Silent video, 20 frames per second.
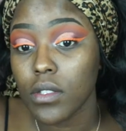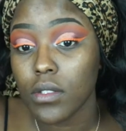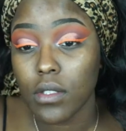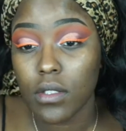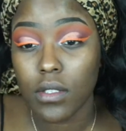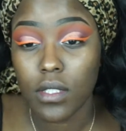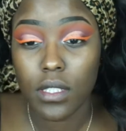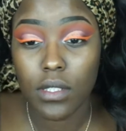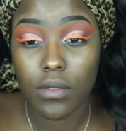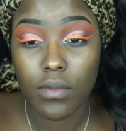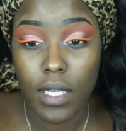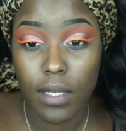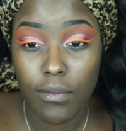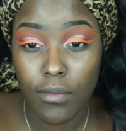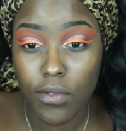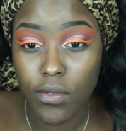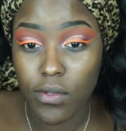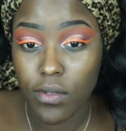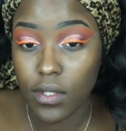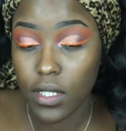so that's why
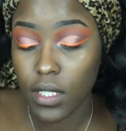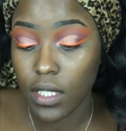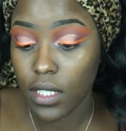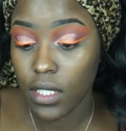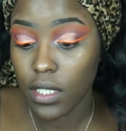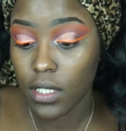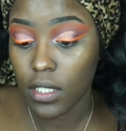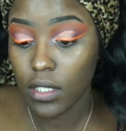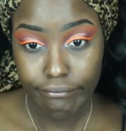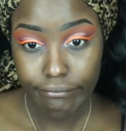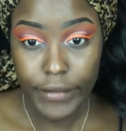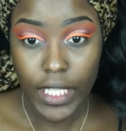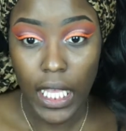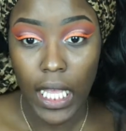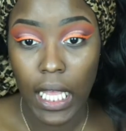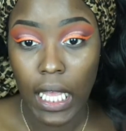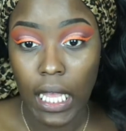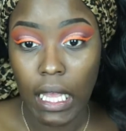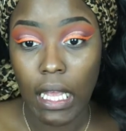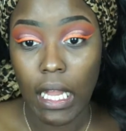I'm using it.
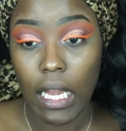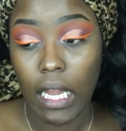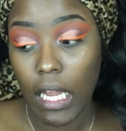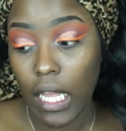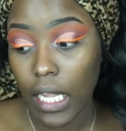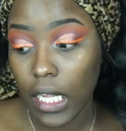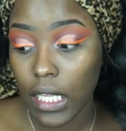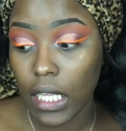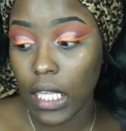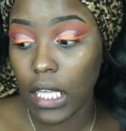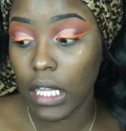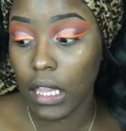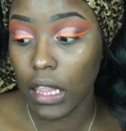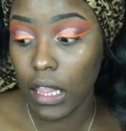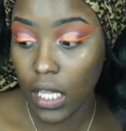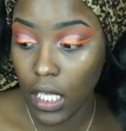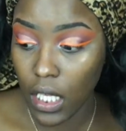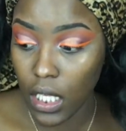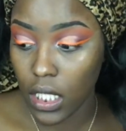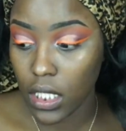Like
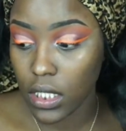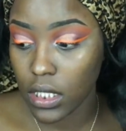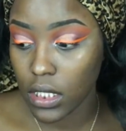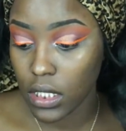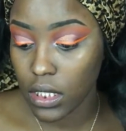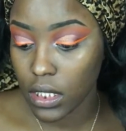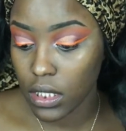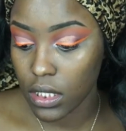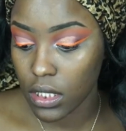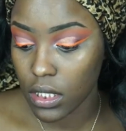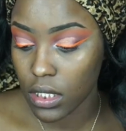this.